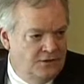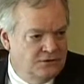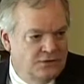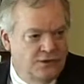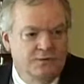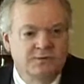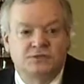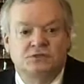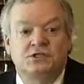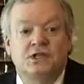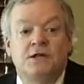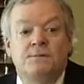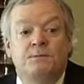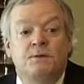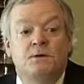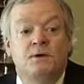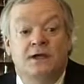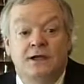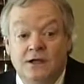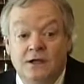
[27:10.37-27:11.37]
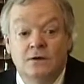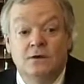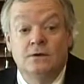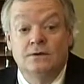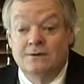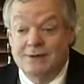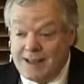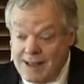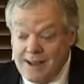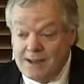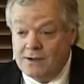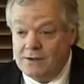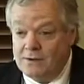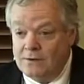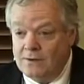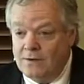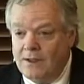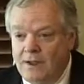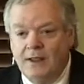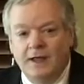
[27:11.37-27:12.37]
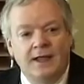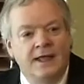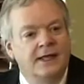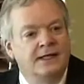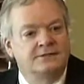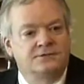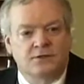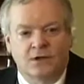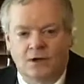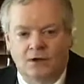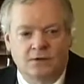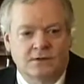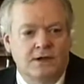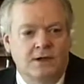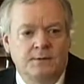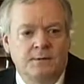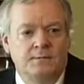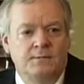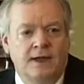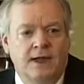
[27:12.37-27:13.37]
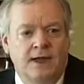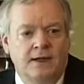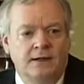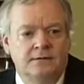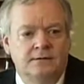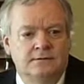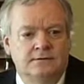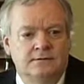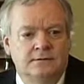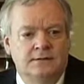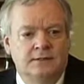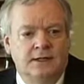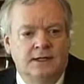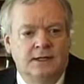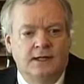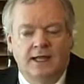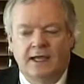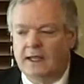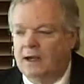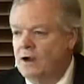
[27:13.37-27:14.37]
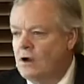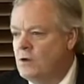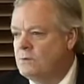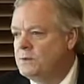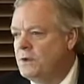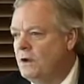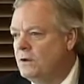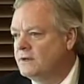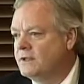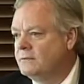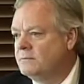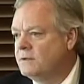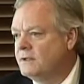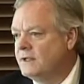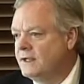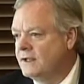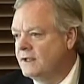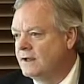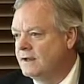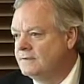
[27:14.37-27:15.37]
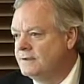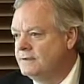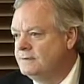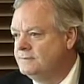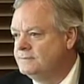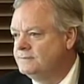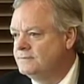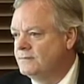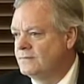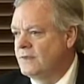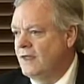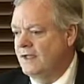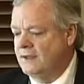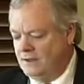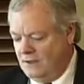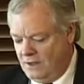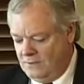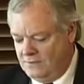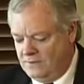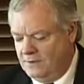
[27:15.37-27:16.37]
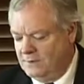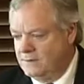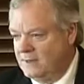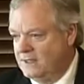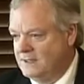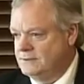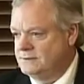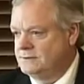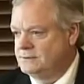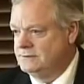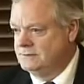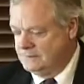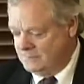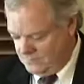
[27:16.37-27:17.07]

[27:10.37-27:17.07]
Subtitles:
So if it's cheaper here now, it's all coming back. And I hope y'all get plenty of it. Thank y'all very much.